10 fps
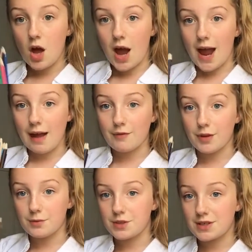I have
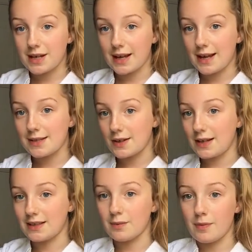them just in case I
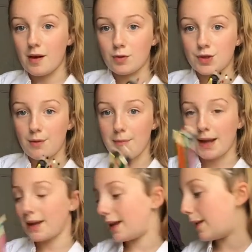need them. They're also
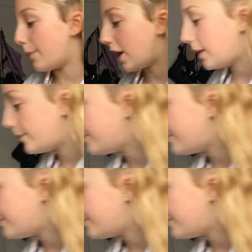manky, but